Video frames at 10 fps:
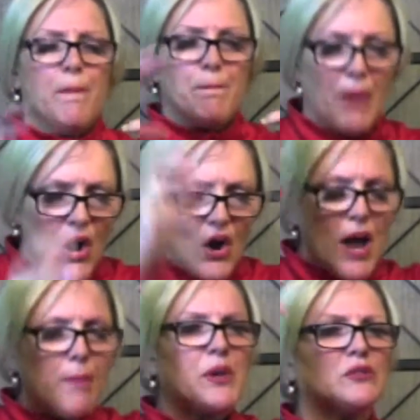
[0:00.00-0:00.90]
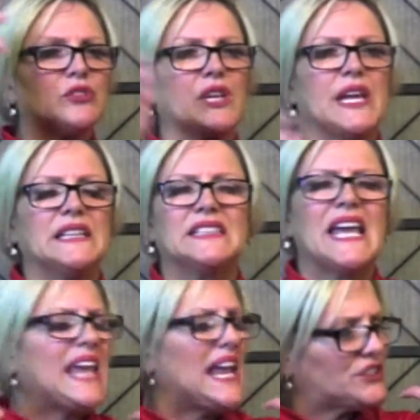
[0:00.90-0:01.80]
Burn up those things. They
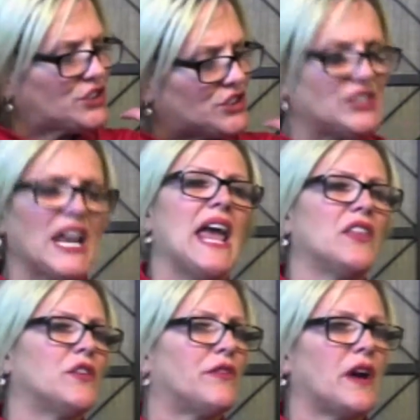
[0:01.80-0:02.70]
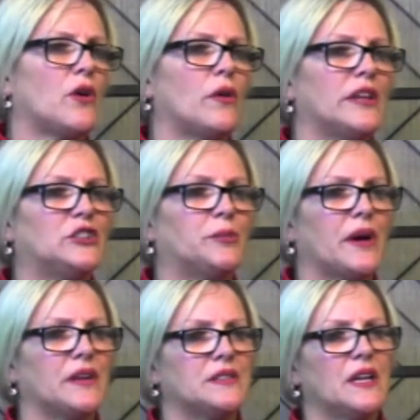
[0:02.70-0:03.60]
can't stand the fire of the Holy
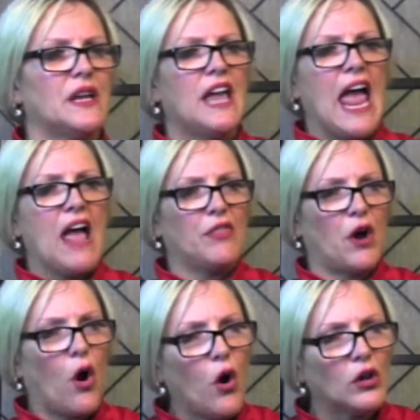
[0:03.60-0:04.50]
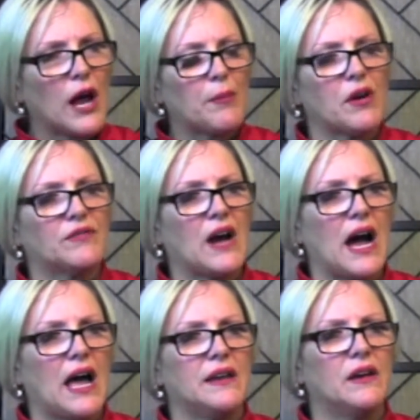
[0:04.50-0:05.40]
Spirit and the whole armor of
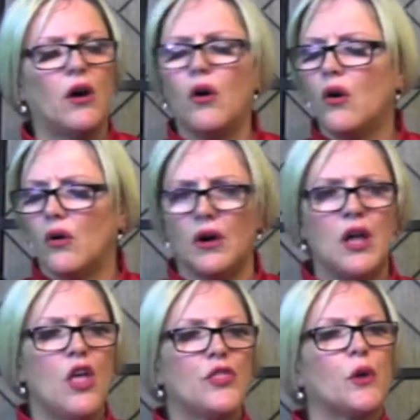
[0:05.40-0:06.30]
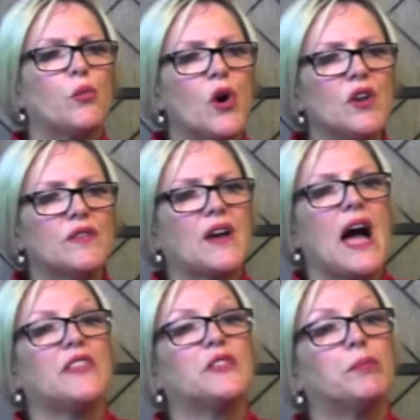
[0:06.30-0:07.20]
God. Oh, the Word of
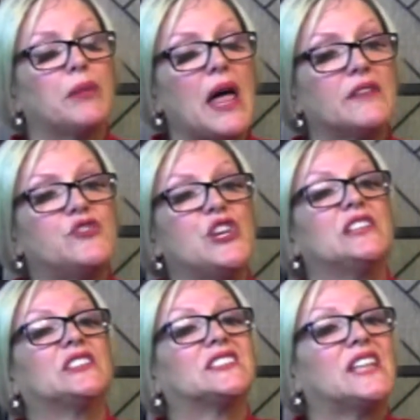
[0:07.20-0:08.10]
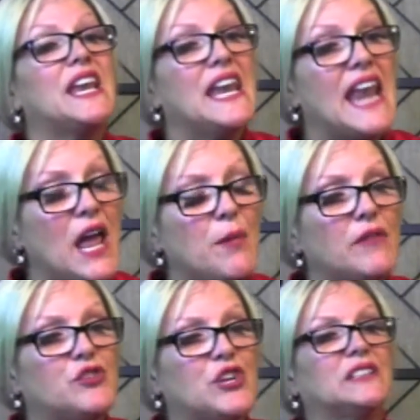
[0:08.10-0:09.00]
God, the blood of Jesus, the name of
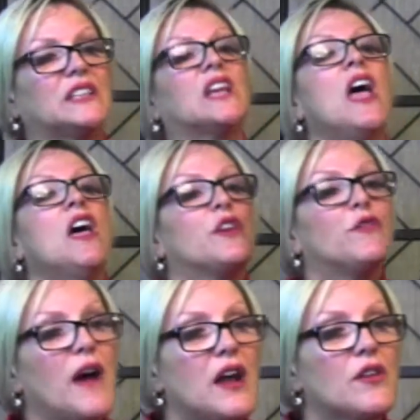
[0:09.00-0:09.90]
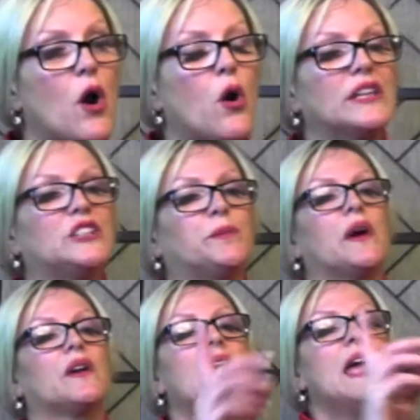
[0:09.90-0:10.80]
Jesus, the fire of the Holy
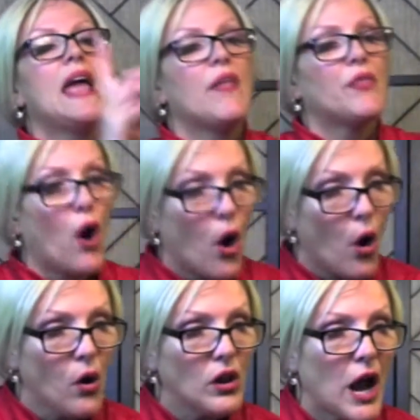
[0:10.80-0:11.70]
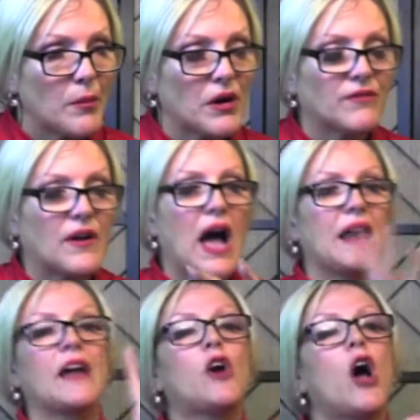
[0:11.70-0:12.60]
Spirit, and the whole armor of God.
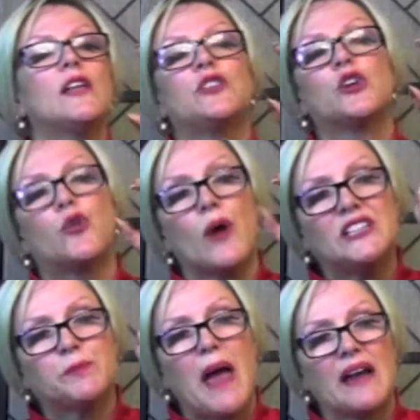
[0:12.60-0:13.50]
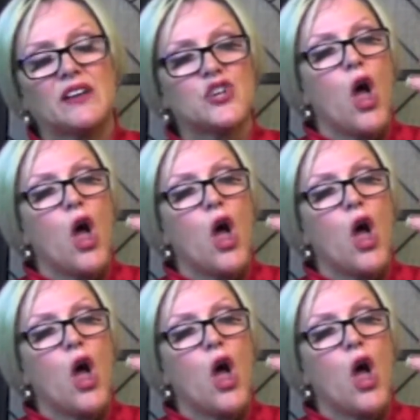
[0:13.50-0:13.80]
I call it the grace package.